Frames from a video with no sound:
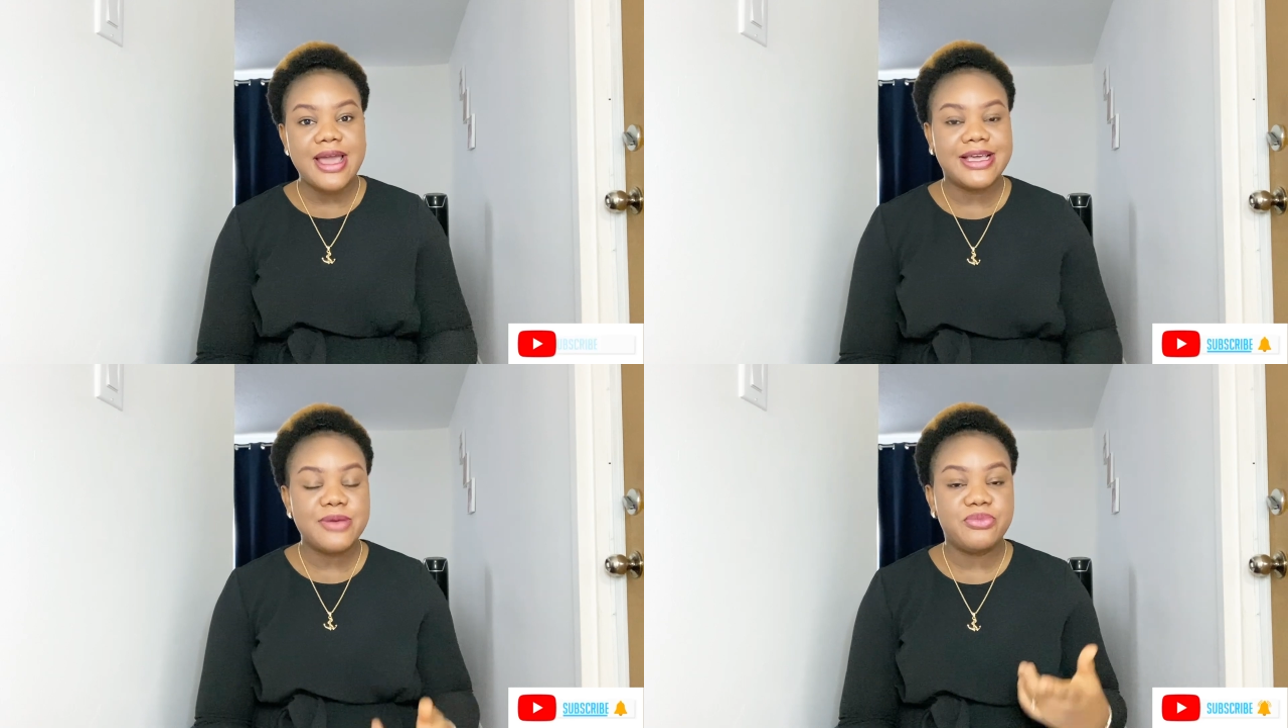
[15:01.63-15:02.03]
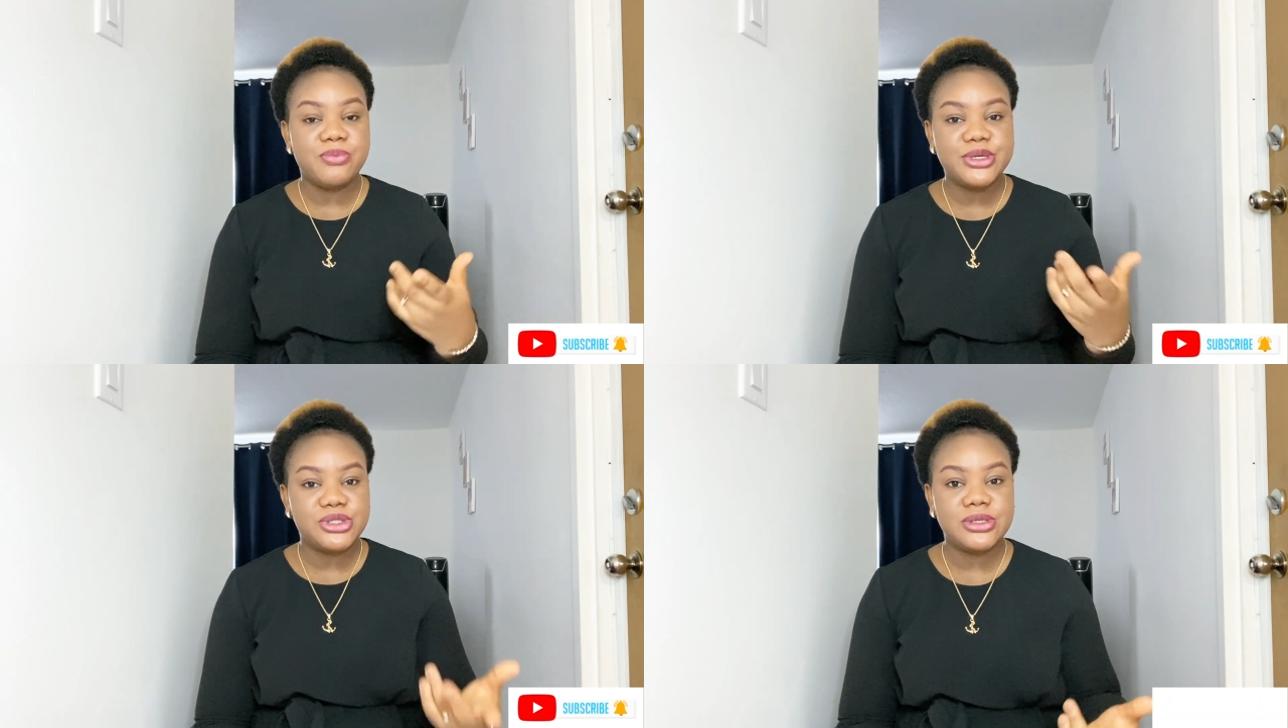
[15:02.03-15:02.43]
I keep
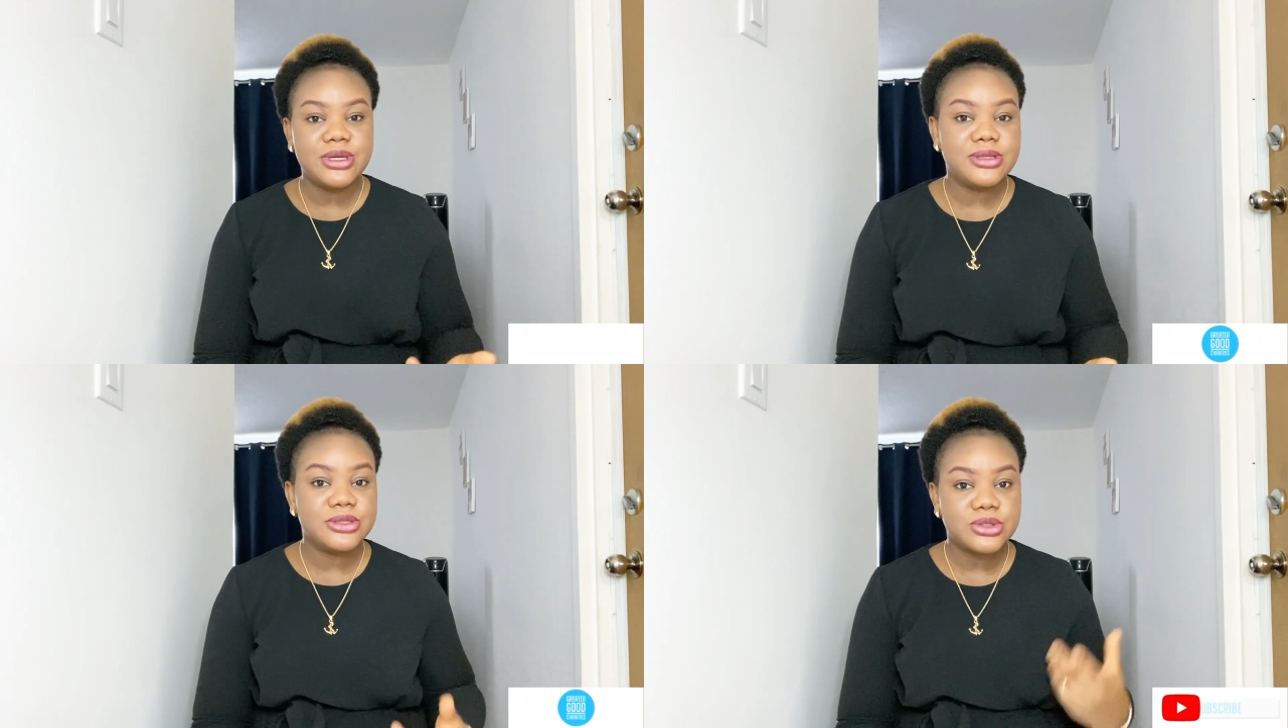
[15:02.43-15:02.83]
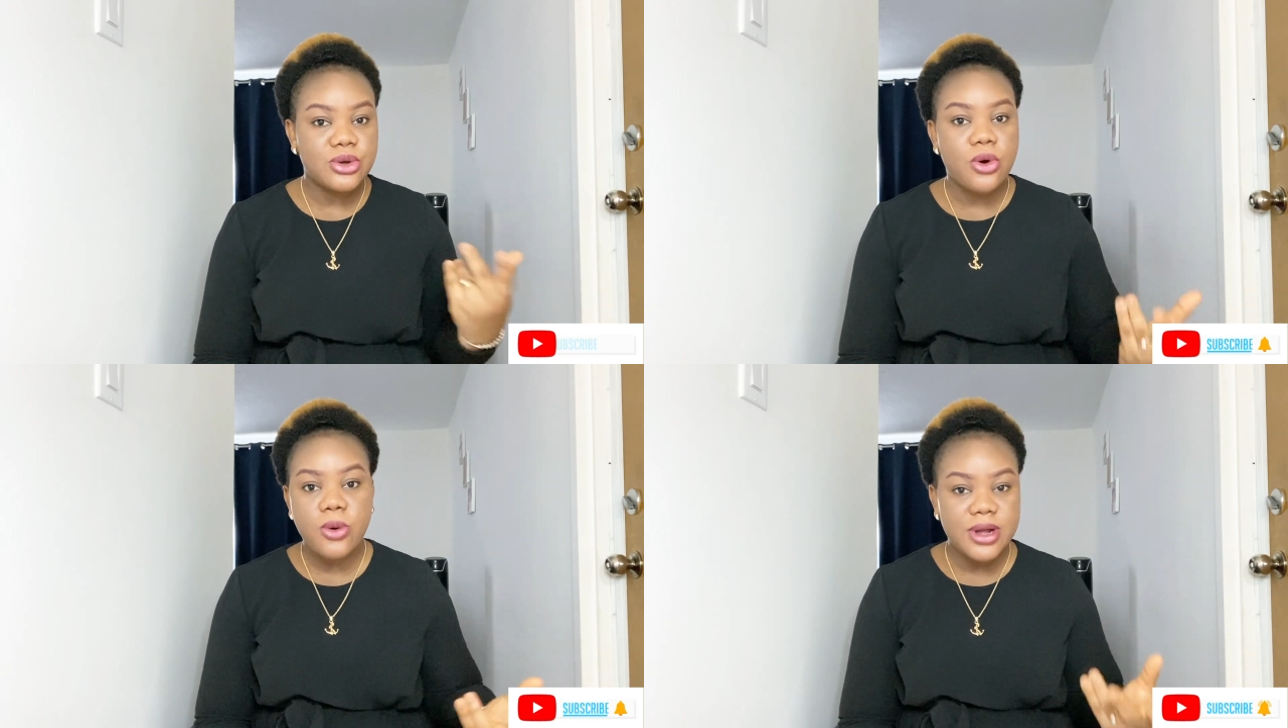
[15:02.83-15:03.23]
mentioning the
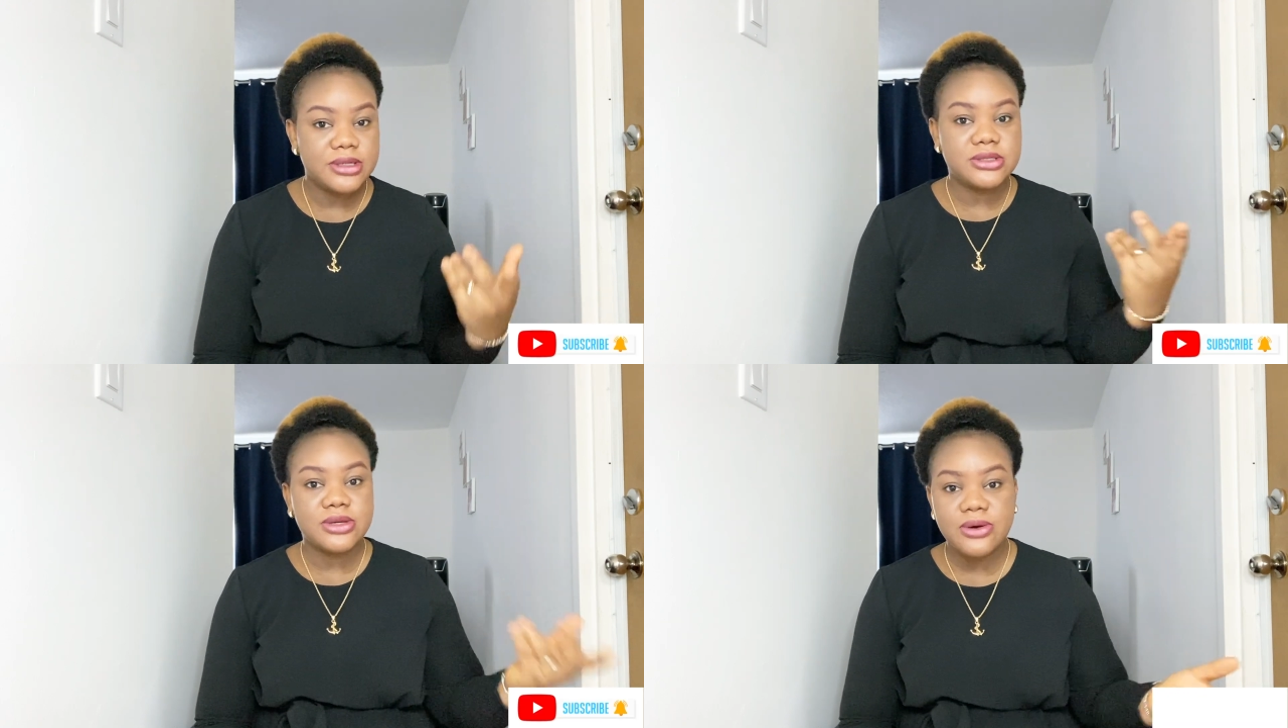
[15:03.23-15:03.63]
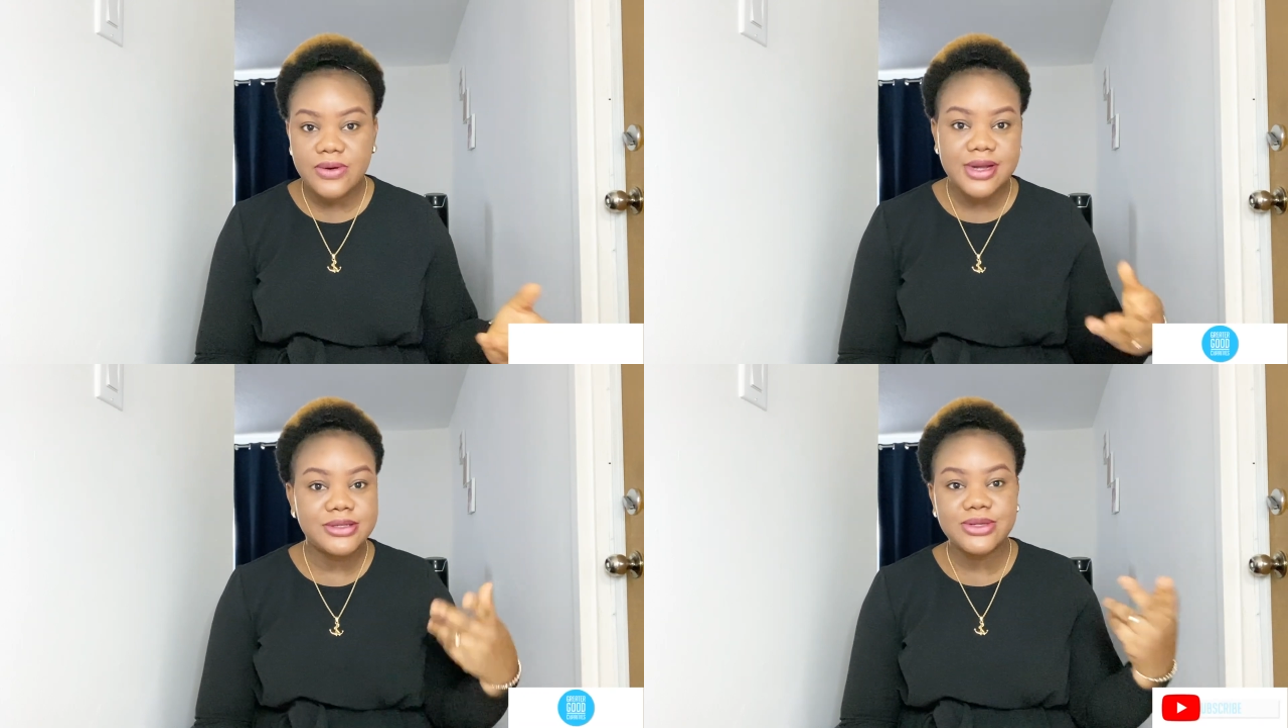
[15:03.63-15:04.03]
score and the
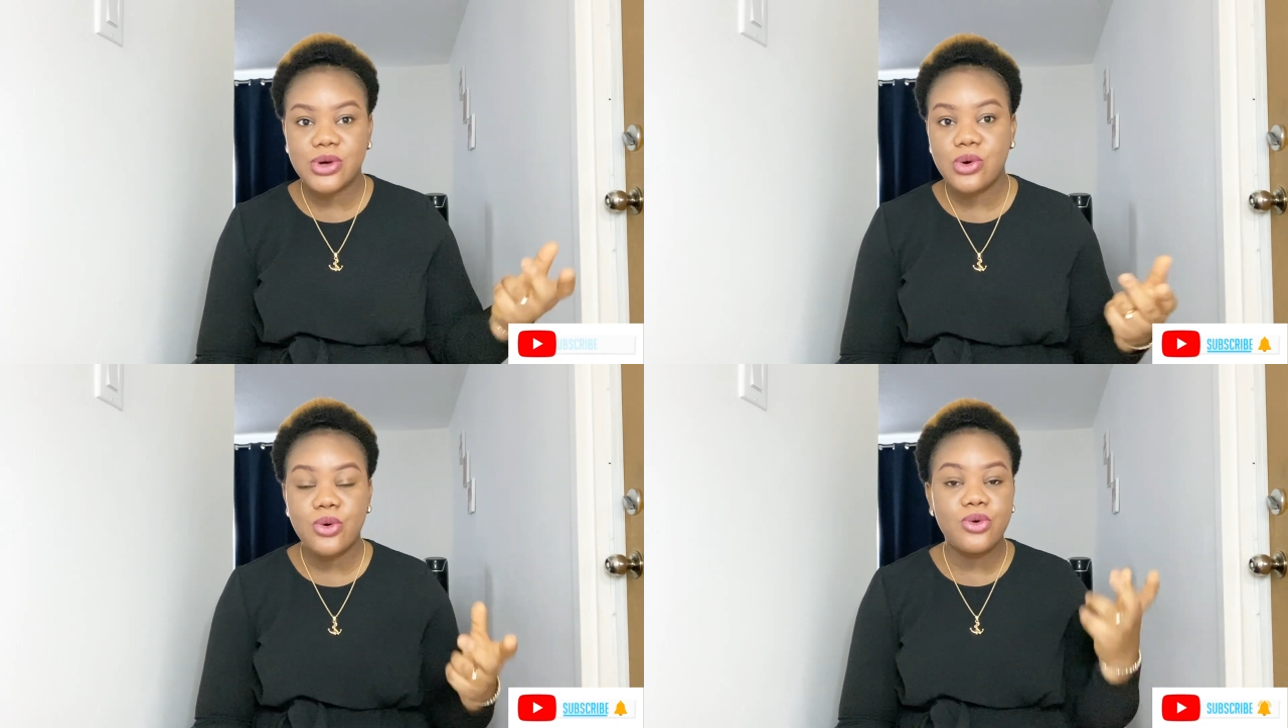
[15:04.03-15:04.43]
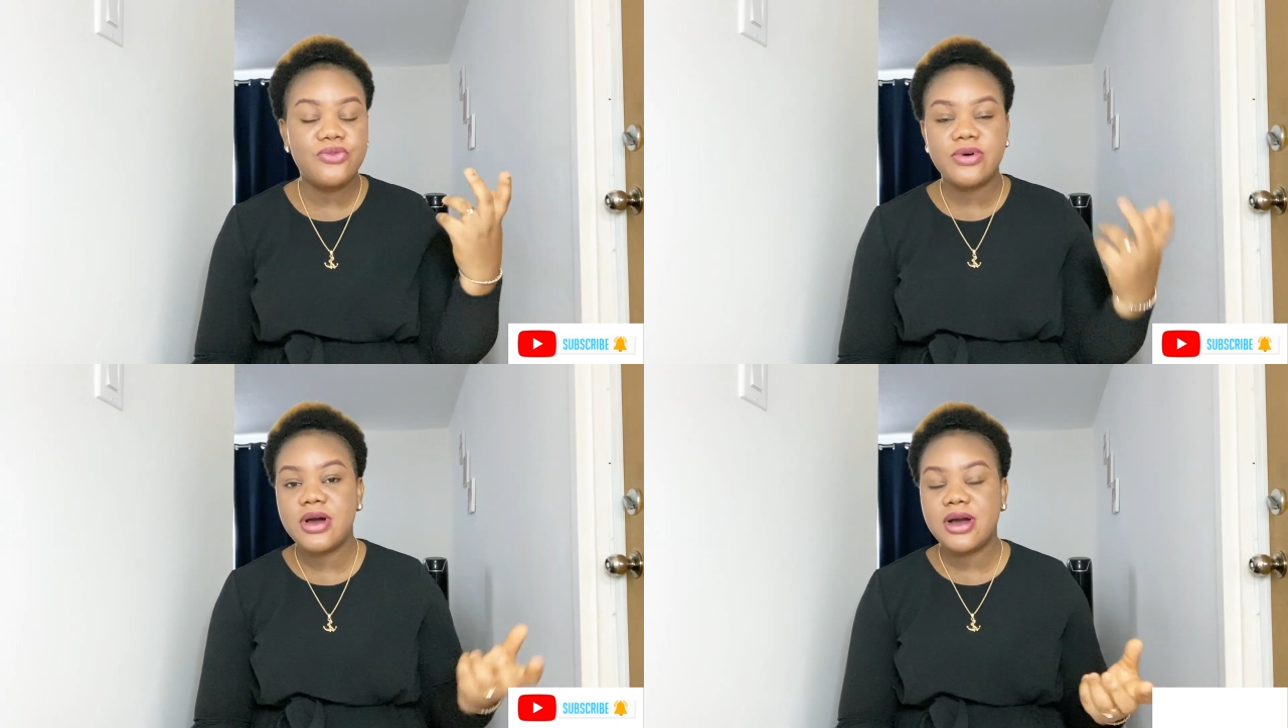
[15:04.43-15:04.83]
score and the score
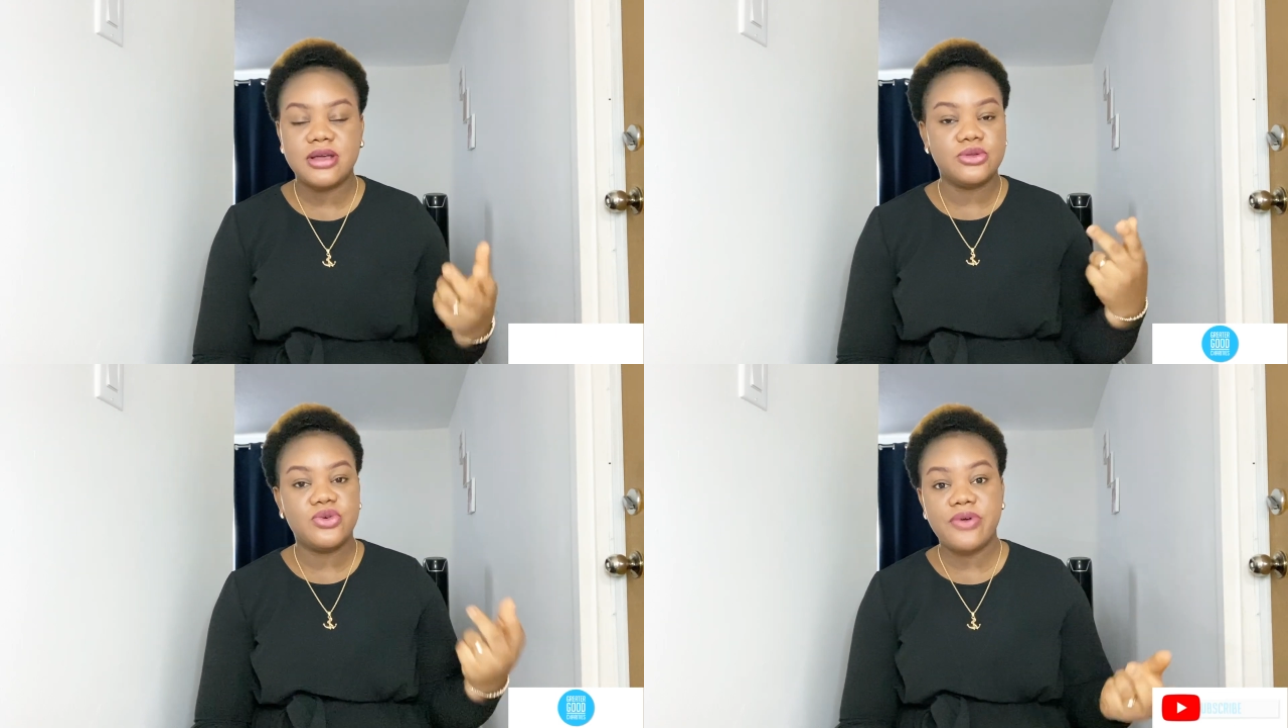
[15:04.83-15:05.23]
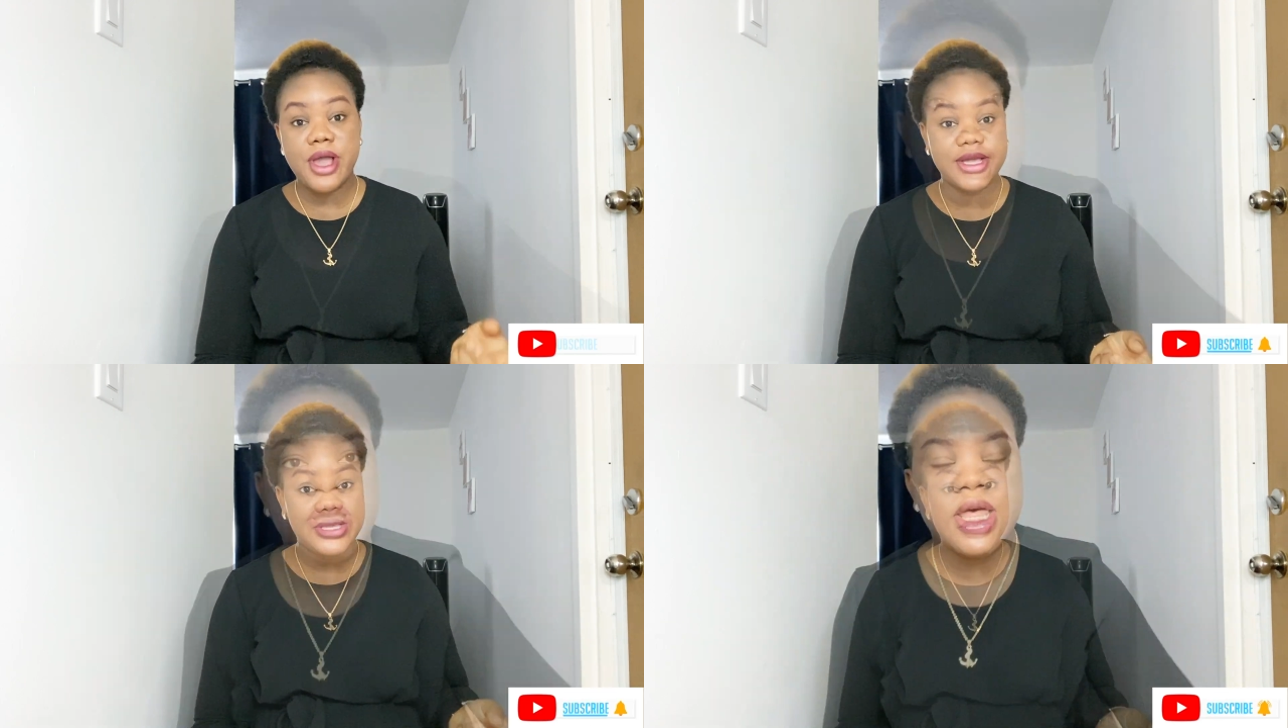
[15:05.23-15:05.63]
over and
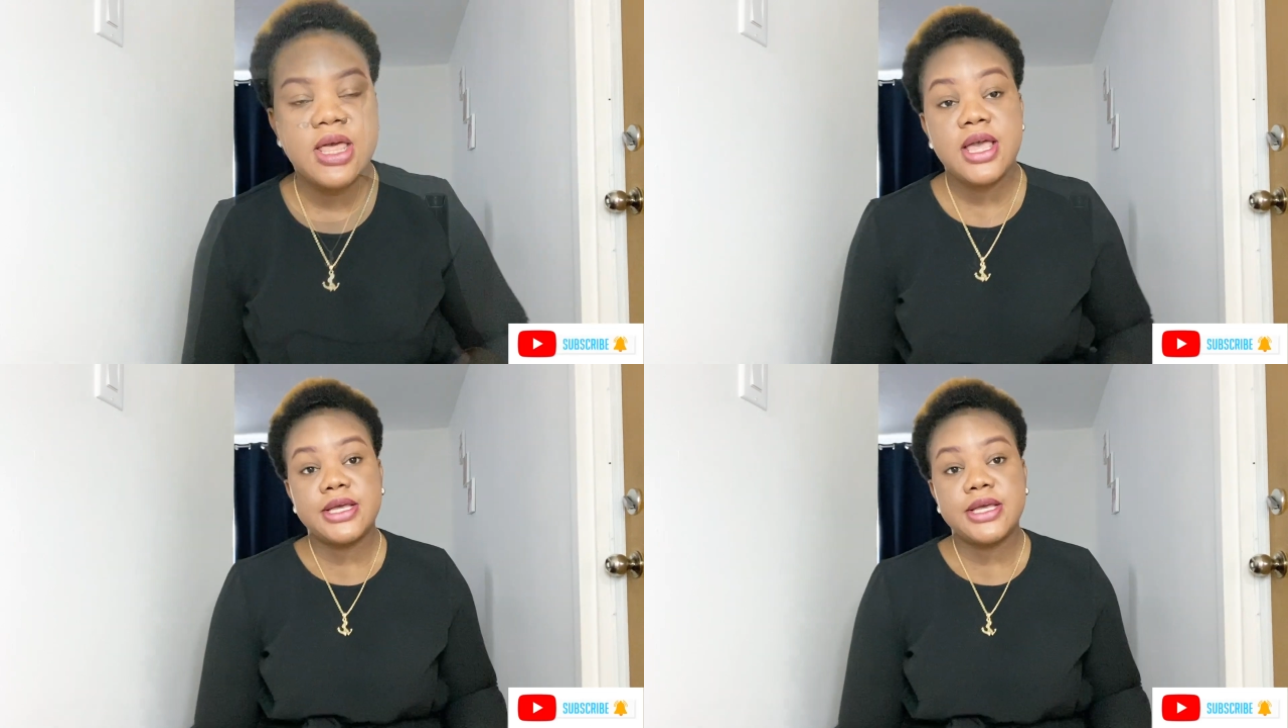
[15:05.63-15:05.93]
over again.